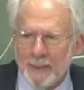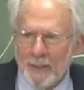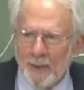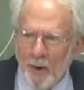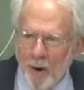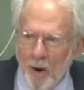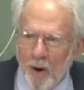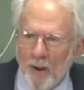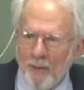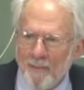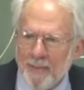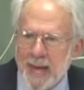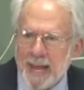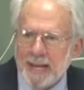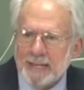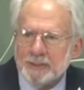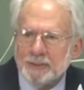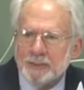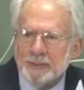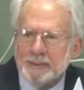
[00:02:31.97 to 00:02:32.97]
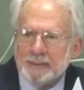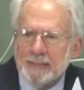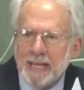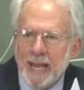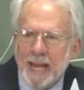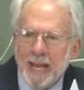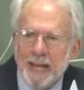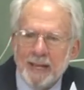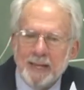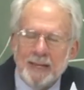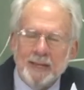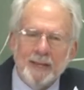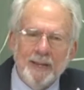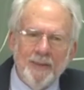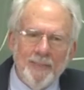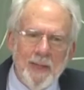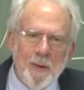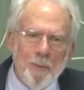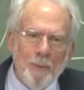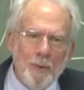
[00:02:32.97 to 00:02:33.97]
All of that is to say
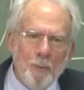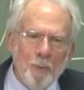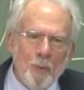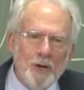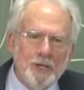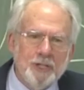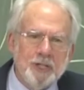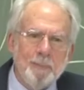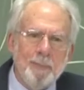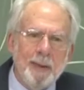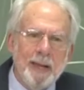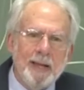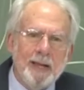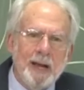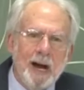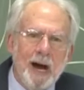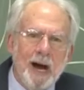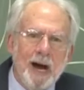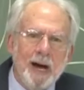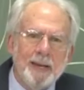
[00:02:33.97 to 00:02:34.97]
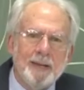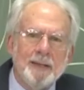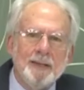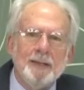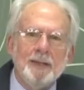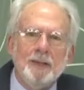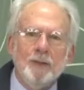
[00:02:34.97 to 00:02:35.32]
that we worship a God,